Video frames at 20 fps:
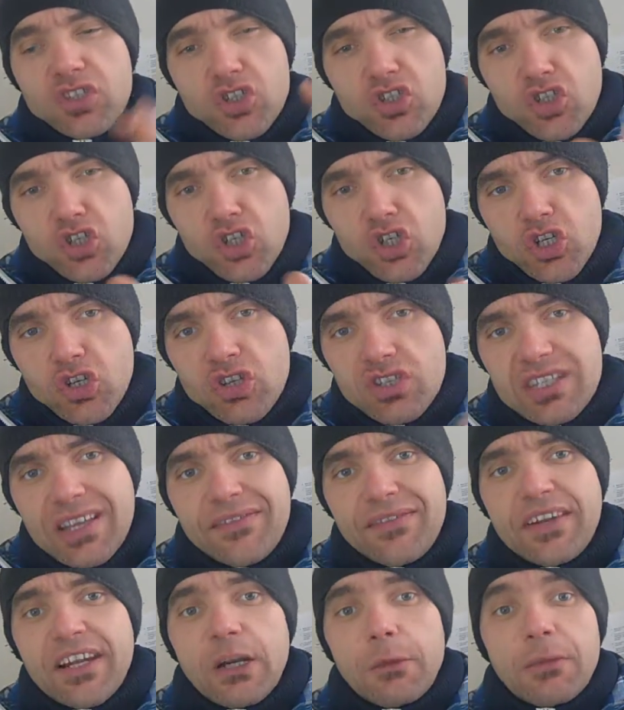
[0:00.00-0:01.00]
So just
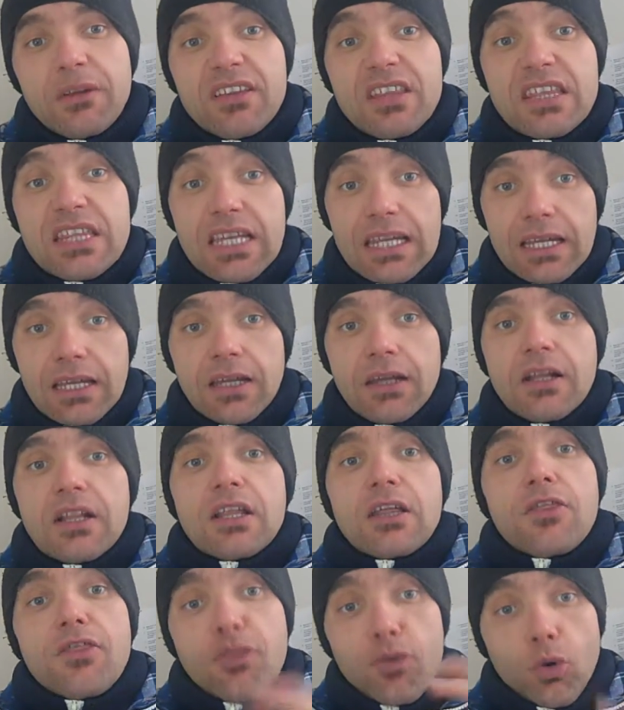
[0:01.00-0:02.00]
have a little bit of
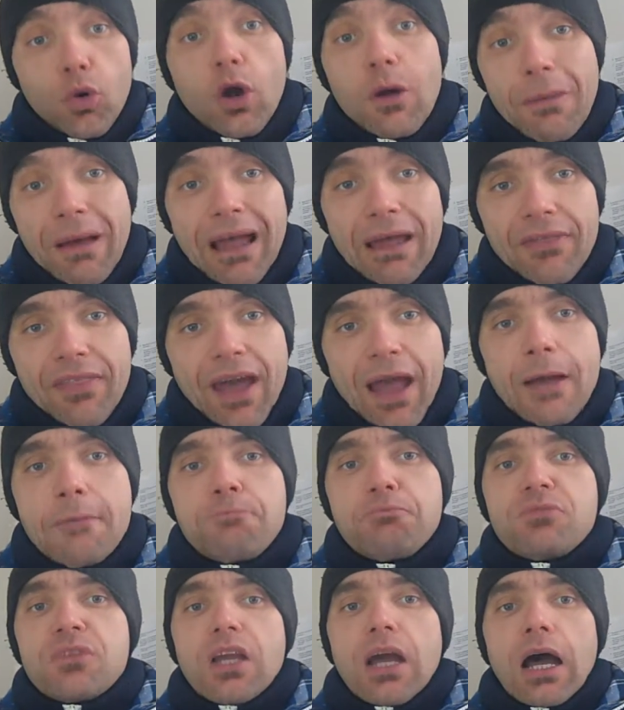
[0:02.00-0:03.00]
thought about that,